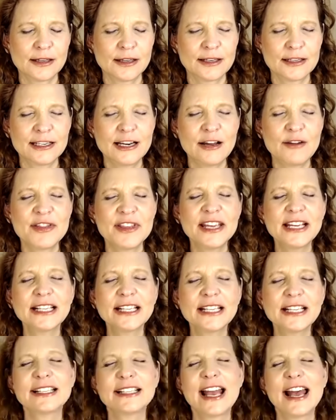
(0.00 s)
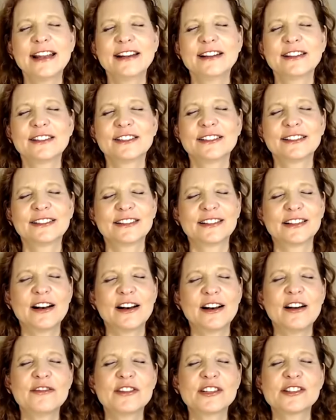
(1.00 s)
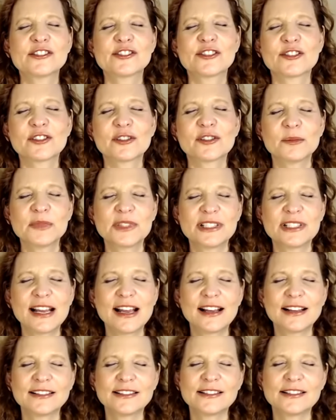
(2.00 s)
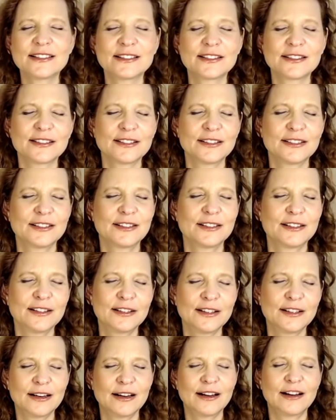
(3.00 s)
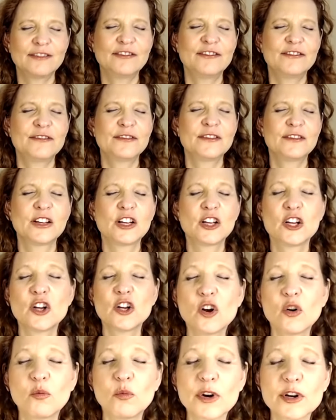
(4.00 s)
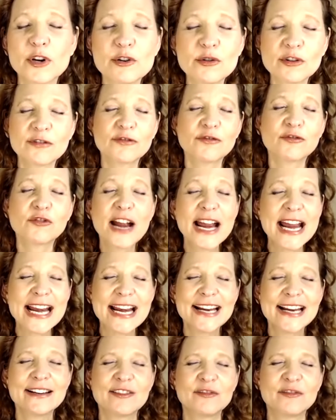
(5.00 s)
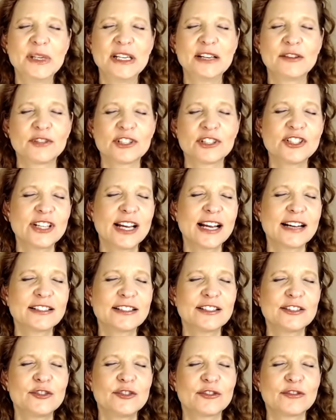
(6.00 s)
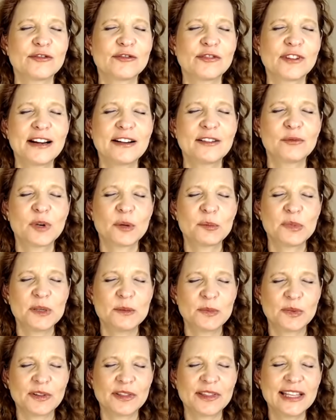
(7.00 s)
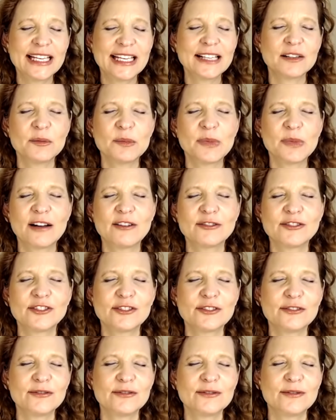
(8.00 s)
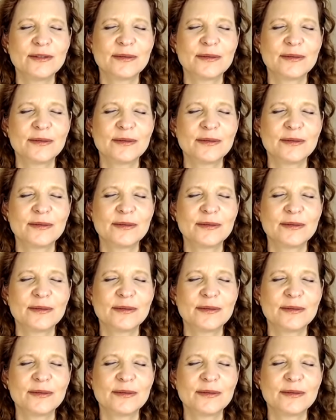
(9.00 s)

Now think again of a circumstance of where you're afraid of being rejected, you're afraid of what people think about you.